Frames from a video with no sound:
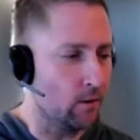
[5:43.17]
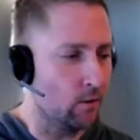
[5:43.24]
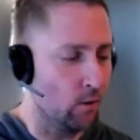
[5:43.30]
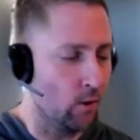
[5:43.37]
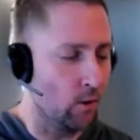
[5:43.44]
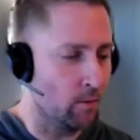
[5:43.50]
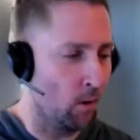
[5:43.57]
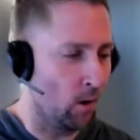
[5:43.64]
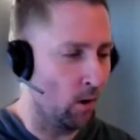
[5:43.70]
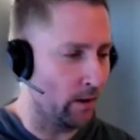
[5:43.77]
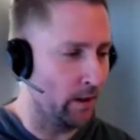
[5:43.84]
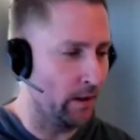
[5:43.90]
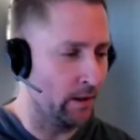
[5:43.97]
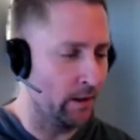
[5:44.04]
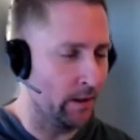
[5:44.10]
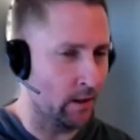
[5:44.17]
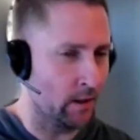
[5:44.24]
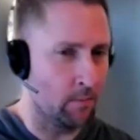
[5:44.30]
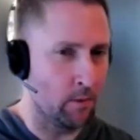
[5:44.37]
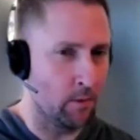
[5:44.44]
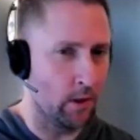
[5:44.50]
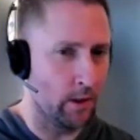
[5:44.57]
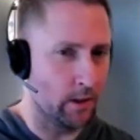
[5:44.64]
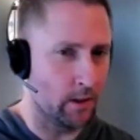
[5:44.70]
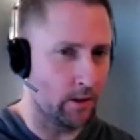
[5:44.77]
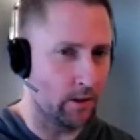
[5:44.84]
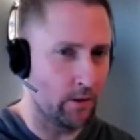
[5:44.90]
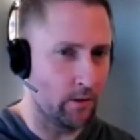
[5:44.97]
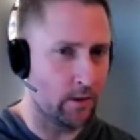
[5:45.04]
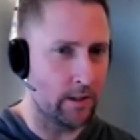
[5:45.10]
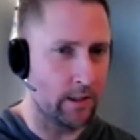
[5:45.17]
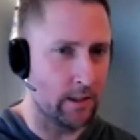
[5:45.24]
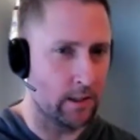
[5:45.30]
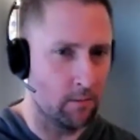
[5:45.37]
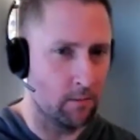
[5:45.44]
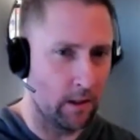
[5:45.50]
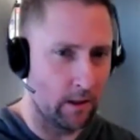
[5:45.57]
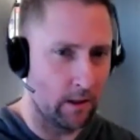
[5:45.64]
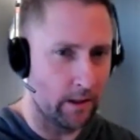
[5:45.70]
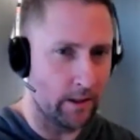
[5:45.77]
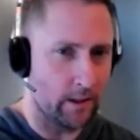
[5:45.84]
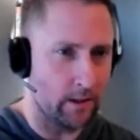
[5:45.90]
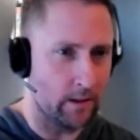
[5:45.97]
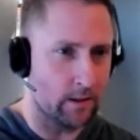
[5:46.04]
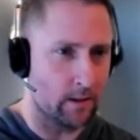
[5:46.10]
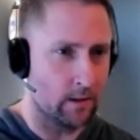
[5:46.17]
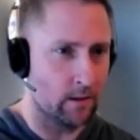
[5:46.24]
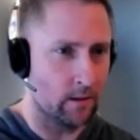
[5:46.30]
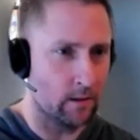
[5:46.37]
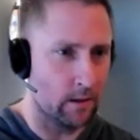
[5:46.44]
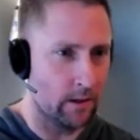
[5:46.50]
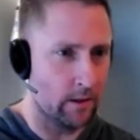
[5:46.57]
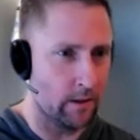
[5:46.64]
growth marketing in communities, do you see similarities and